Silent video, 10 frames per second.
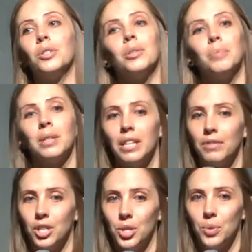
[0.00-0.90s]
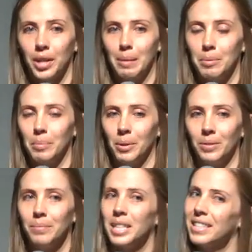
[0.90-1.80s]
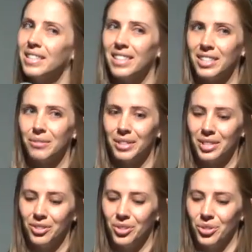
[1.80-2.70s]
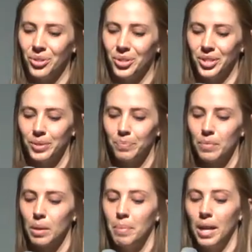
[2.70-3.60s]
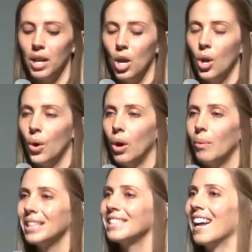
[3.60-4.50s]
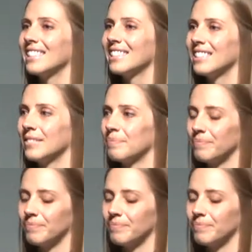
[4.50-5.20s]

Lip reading: you to believe that you are capable, because it doesn't rest on your shoulders. But what's next?